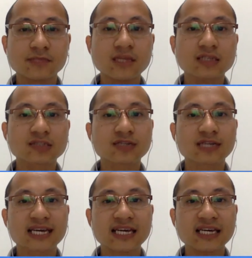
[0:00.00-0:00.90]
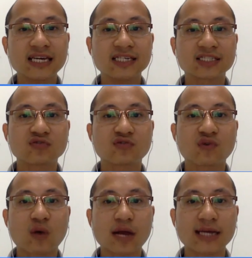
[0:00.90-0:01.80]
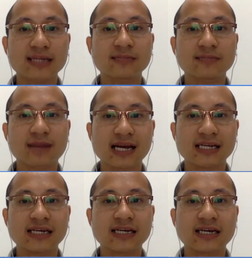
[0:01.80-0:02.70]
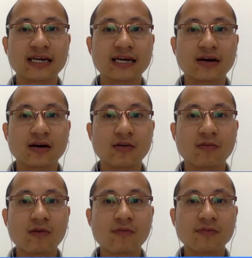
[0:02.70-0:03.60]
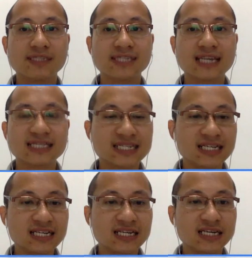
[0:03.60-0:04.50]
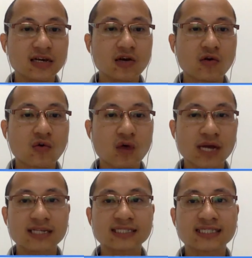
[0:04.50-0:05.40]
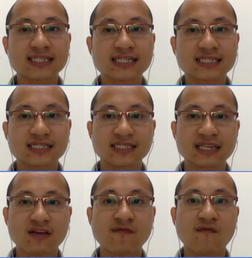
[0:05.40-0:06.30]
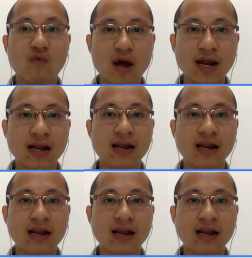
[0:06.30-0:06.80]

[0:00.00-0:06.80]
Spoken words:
So the key is to quiet the mind, or more precisely, quiet the self one.